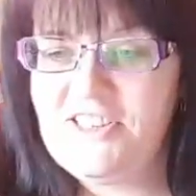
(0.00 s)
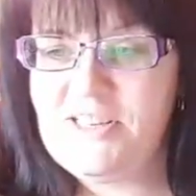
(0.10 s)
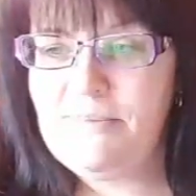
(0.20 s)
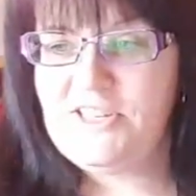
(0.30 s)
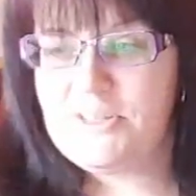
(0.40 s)
like
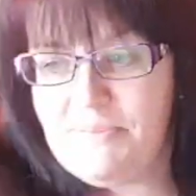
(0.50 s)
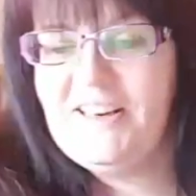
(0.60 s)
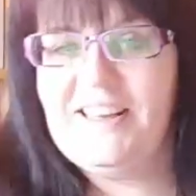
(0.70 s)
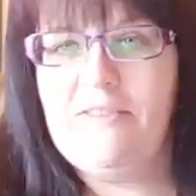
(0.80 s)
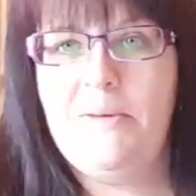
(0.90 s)
she might just be
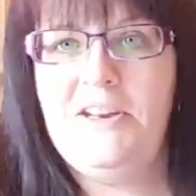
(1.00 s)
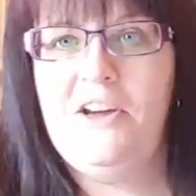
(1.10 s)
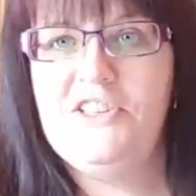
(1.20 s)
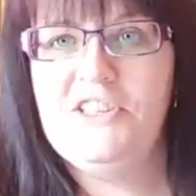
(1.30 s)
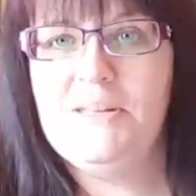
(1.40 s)
going to give him a
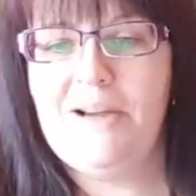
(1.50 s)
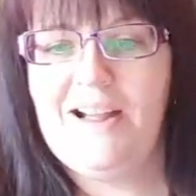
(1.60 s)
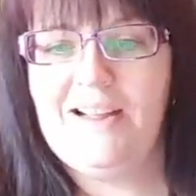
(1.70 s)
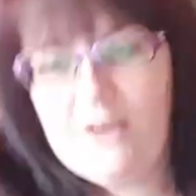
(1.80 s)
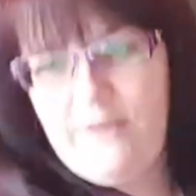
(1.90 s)
nudge in the
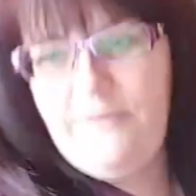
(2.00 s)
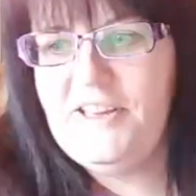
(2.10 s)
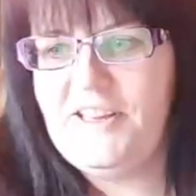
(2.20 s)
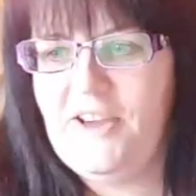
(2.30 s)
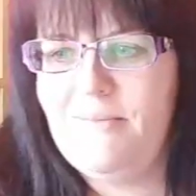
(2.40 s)
back? Over
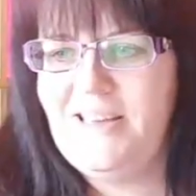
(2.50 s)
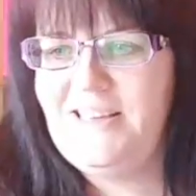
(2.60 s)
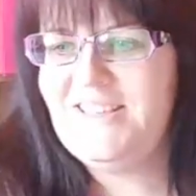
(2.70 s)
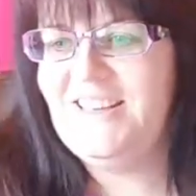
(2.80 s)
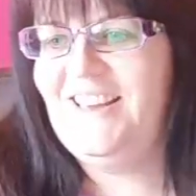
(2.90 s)
you go,
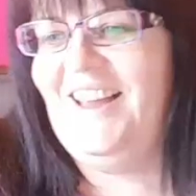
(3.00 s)
mate.